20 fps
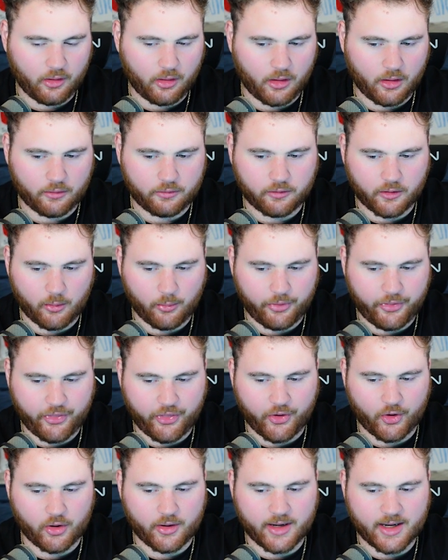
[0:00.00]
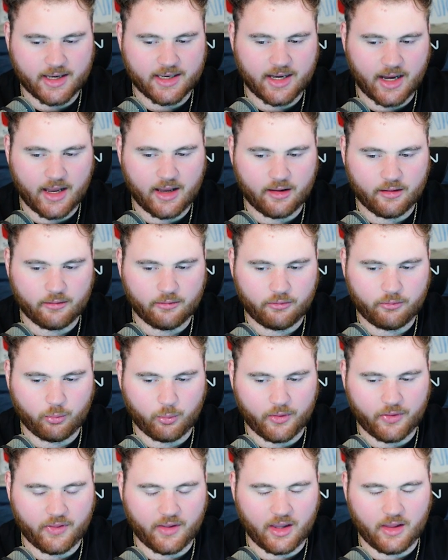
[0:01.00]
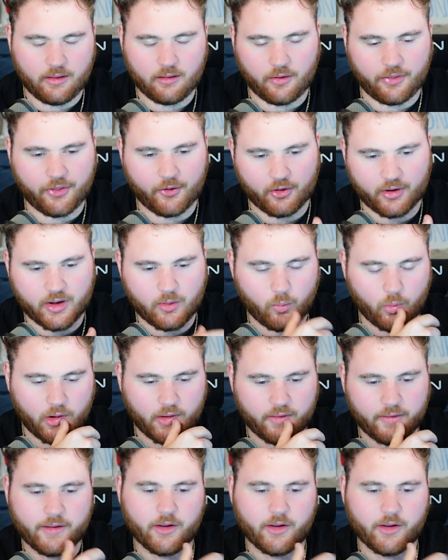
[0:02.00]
also 30 days within the 31.